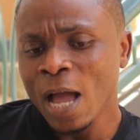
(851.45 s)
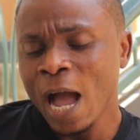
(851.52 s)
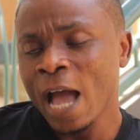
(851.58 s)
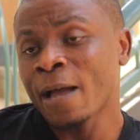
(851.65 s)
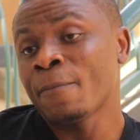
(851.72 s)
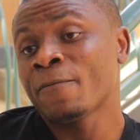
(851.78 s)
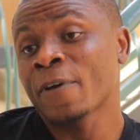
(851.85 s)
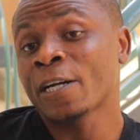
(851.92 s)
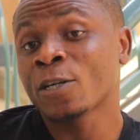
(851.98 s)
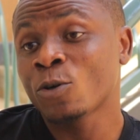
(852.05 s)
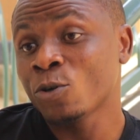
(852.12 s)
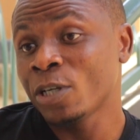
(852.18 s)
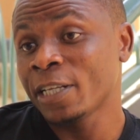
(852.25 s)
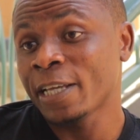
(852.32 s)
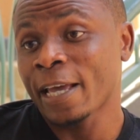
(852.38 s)
I am very
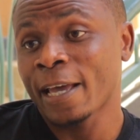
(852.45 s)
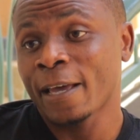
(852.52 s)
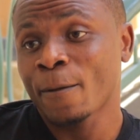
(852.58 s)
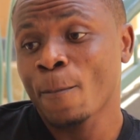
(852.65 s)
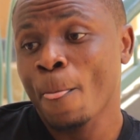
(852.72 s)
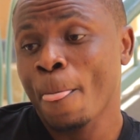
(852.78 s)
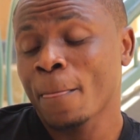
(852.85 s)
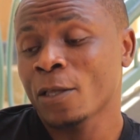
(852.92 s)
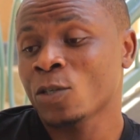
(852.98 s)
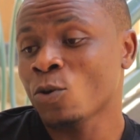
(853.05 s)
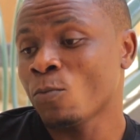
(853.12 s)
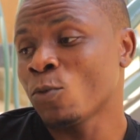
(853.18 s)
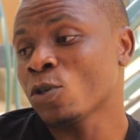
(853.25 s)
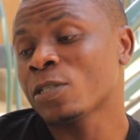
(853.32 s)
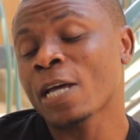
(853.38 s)
good in the air.
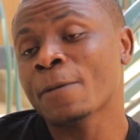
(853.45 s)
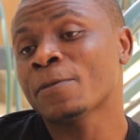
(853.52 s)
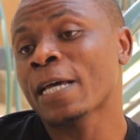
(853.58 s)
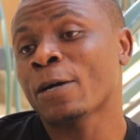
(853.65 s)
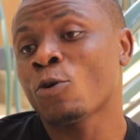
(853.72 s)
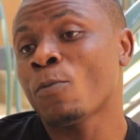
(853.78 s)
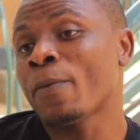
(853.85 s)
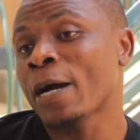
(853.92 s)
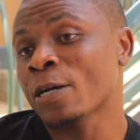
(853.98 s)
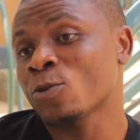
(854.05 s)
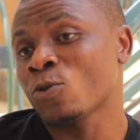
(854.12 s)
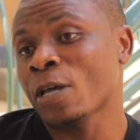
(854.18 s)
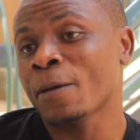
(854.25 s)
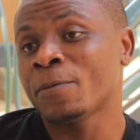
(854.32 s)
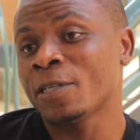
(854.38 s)
So most times I go back
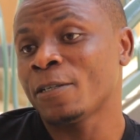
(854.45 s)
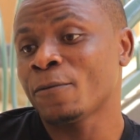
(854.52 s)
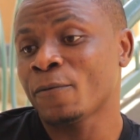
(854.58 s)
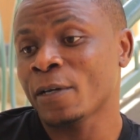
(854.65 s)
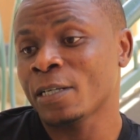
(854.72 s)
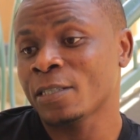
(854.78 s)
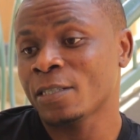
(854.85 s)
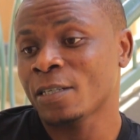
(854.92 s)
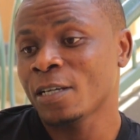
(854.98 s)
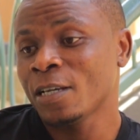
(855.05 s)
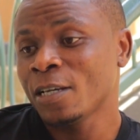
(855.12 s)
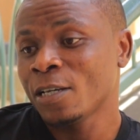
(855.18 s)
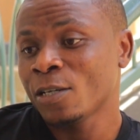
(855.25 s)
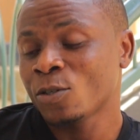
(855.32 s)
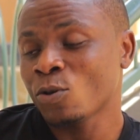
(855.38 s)
to help the defense.
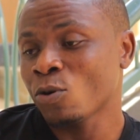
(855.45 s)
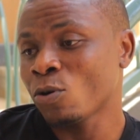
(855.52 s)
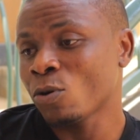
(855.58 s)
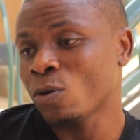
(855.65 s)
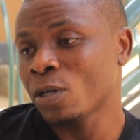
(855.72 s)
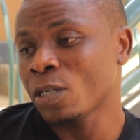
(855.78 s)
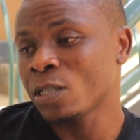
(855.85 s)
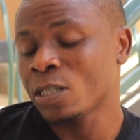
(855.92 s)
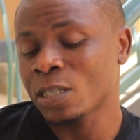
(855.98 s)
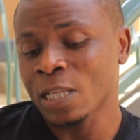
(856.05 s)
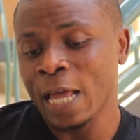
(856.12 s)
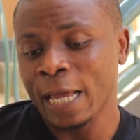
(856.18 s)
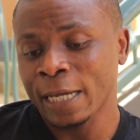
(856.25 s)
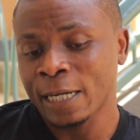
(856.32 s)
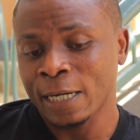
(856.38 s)
So it's
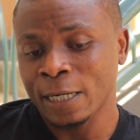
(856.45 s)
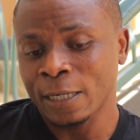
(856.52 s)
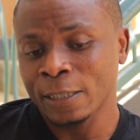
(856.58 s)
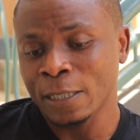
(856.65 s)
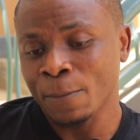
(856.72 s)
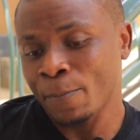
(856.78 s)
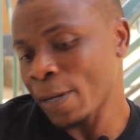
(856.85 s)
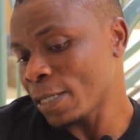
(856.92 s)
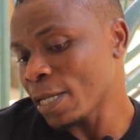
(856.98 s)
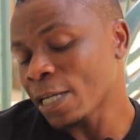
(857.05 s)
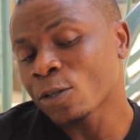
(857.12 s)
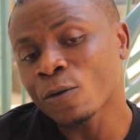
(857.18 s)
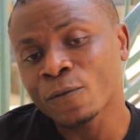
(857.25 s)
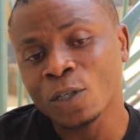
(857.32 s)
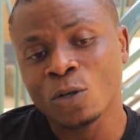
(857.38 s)
like uh, the
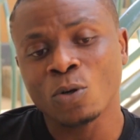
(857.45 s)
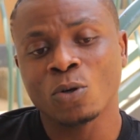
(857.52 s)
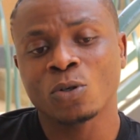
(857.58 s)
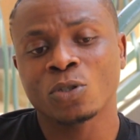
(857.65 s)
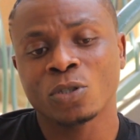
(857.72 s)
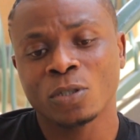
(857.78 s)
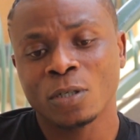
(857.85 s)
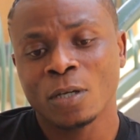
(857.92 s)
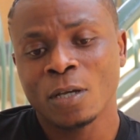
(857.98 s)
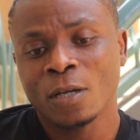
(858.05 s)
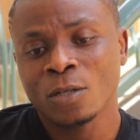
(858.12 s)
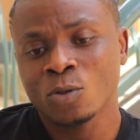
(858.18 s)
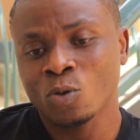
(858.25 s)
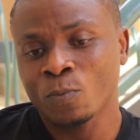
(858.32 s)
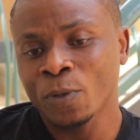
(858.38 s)
pattern of the coach.
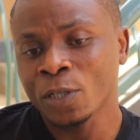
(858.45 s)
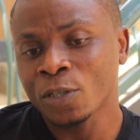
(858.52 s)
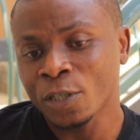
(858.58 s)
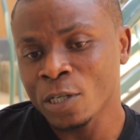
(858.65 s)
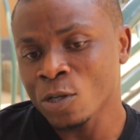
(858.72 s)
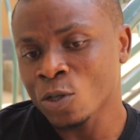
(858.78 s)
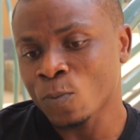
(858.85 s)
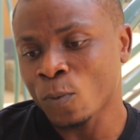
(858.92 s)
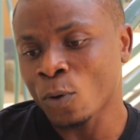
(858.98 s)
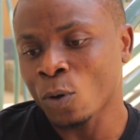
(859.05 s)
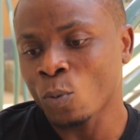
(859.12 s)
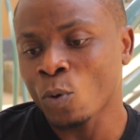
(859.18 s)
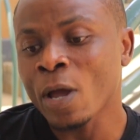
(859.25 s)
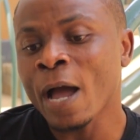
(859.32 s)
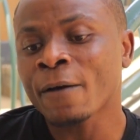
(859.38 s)
To beat Rayon
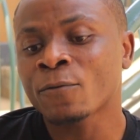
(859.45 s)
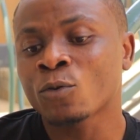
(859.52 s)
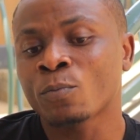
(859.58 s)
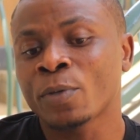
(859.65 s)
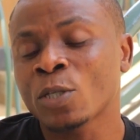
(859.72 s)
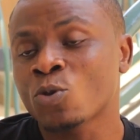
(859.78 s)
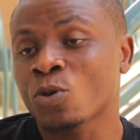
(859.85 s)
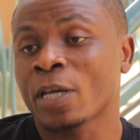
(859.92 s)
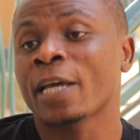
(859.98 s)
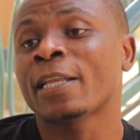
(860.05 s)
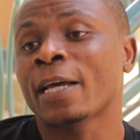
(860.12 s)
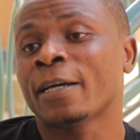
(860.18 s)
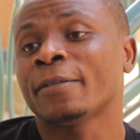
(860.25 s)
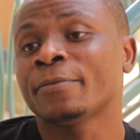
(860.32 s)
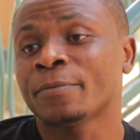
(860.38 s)
Sport, we have to beat
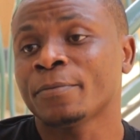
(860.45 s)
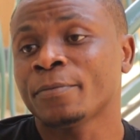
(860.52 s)
together